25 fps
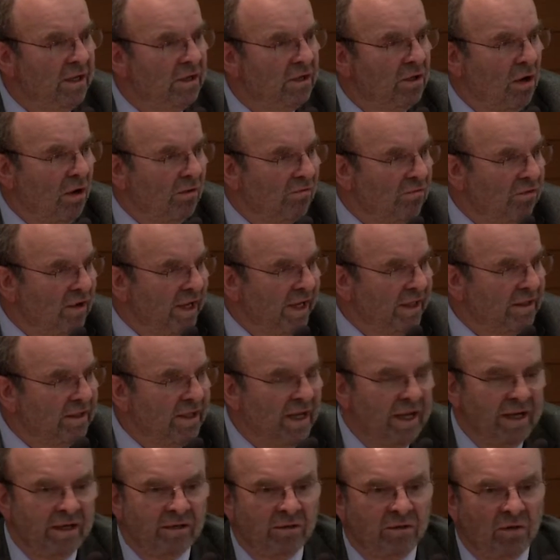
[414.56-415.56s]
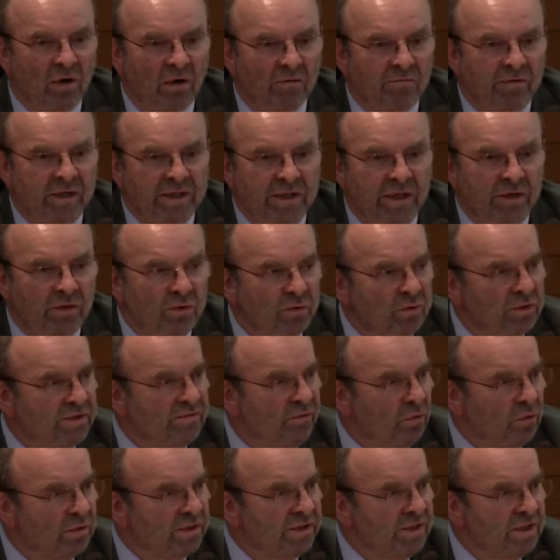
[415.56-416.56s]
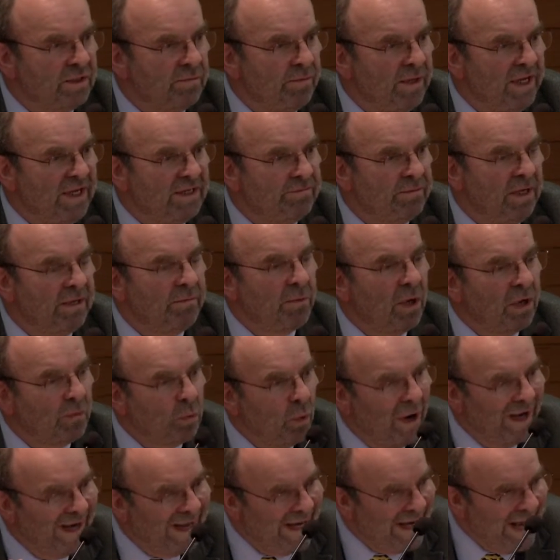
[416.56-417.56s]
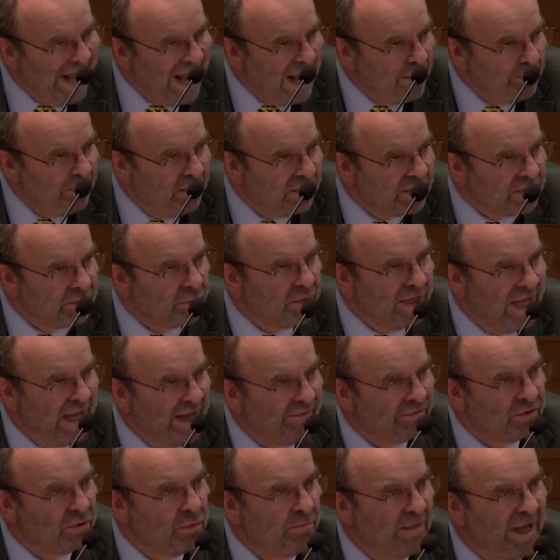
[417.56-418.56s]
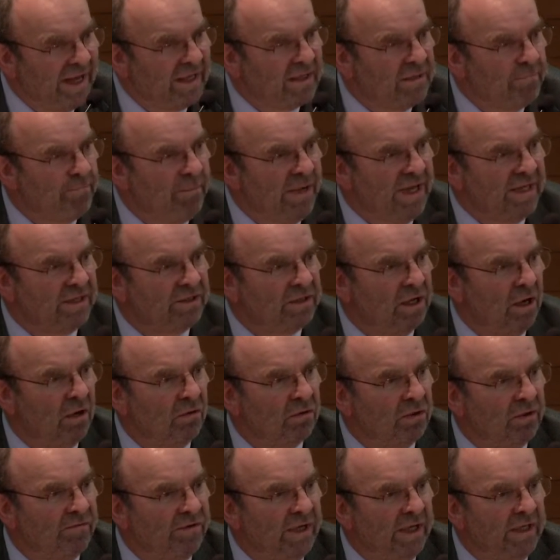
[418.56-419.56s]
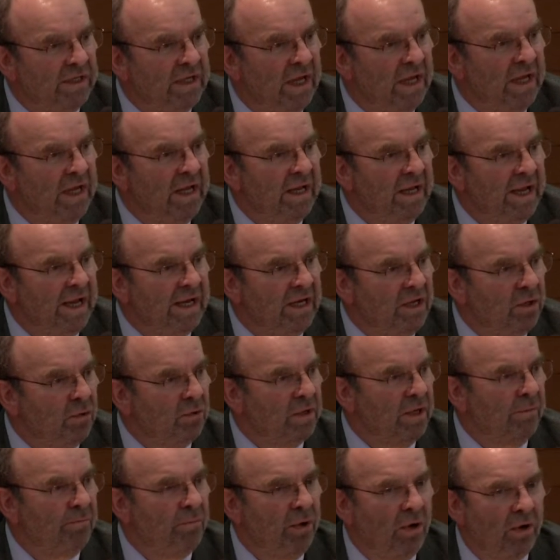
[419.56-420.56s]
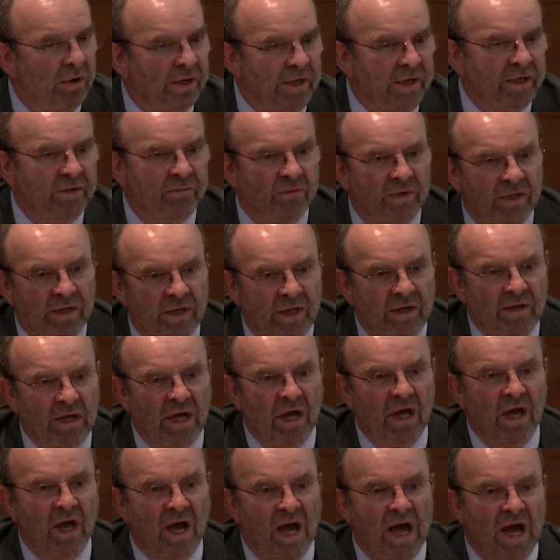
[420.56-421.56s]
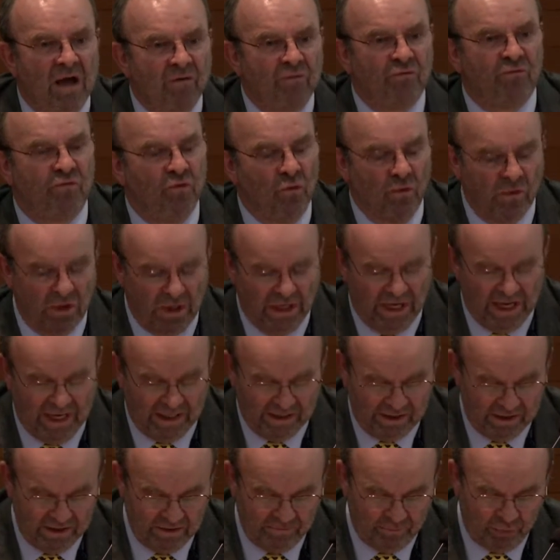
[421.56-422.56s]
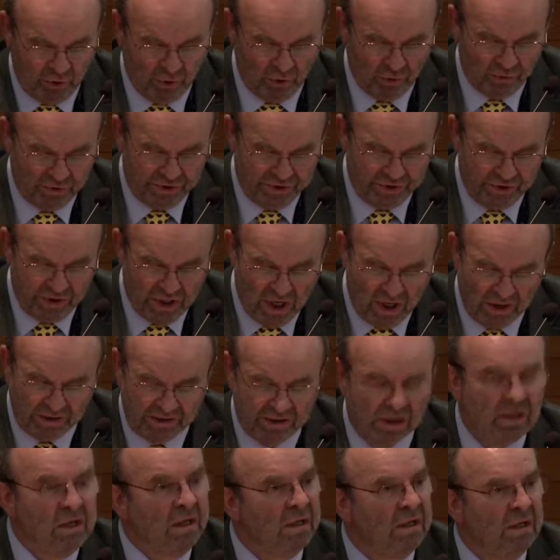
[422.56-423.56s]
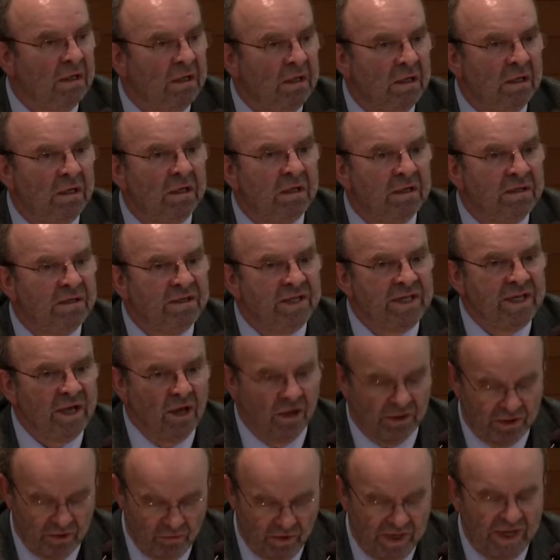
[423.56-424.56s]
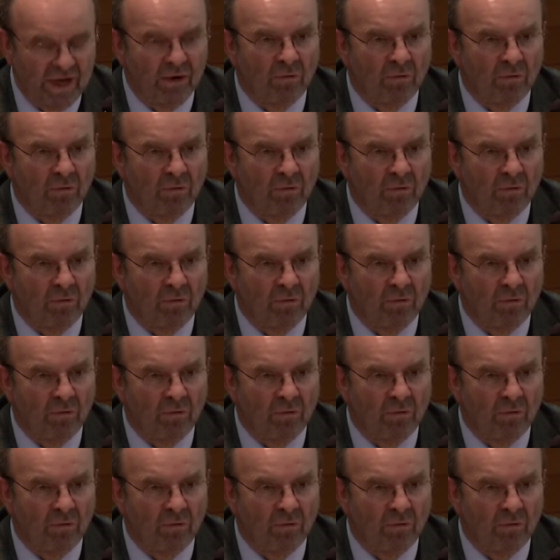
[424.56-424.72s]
conflict and conflict-induced forced displacement, but when it happens, we have to make the best out of it and look upon it with a half-full glass approach, not the other way